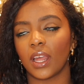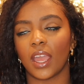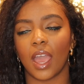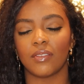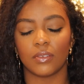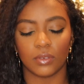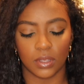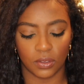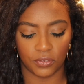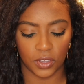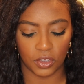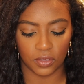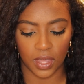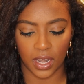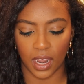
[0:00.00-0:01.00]
I haven't really
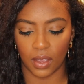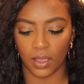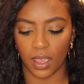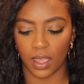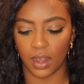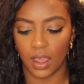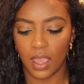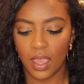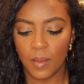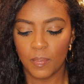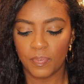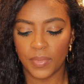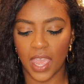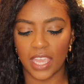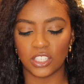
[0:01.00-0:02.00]
figured that out yet.
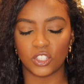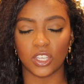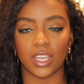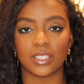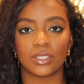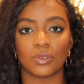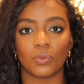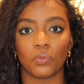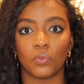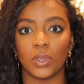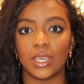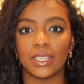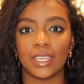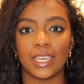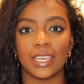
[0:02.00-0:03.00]
And just
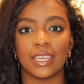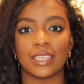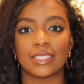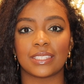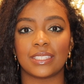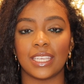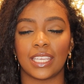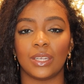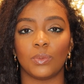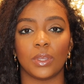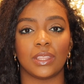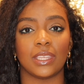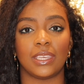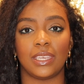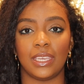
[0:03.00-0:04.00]
really sticking
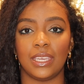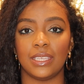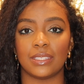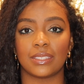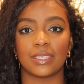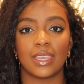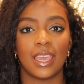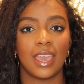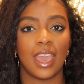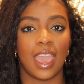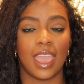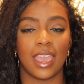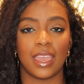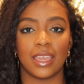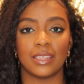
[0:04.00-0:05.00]
with the heat
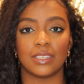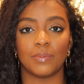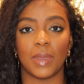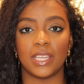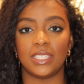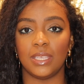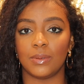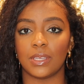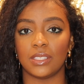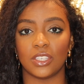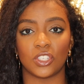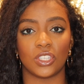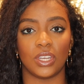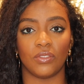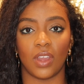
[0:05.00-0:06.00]
and my deep
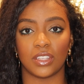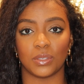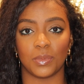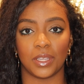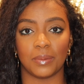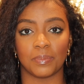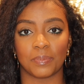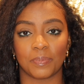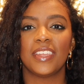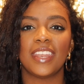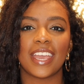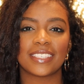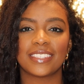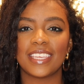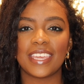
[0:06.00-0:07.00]
conditioning regimen. The
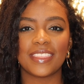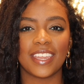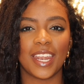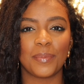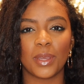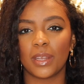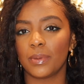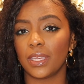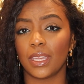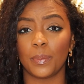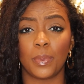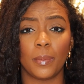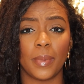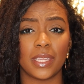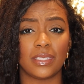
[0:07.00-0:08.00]
next thing that I'm going to be
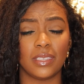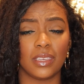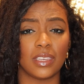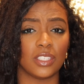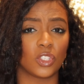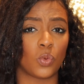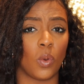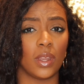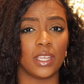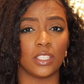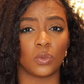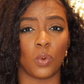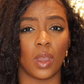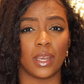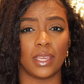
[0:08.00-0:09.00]
implementing in
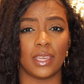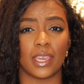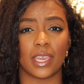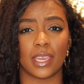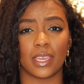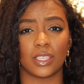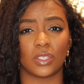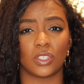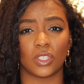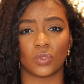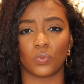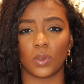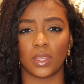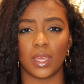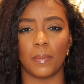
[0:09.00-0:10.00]
2020 is
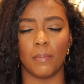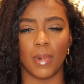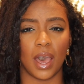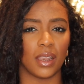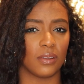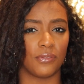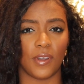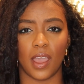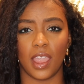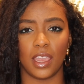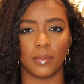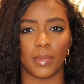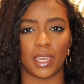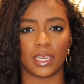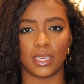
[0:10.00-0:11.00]
just really
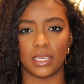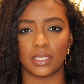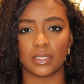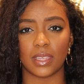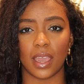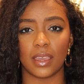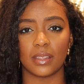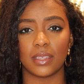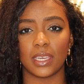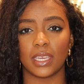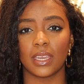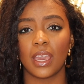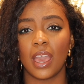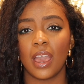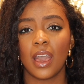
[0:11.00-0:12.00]
modifying my heat
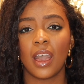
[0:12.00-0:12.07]
styling.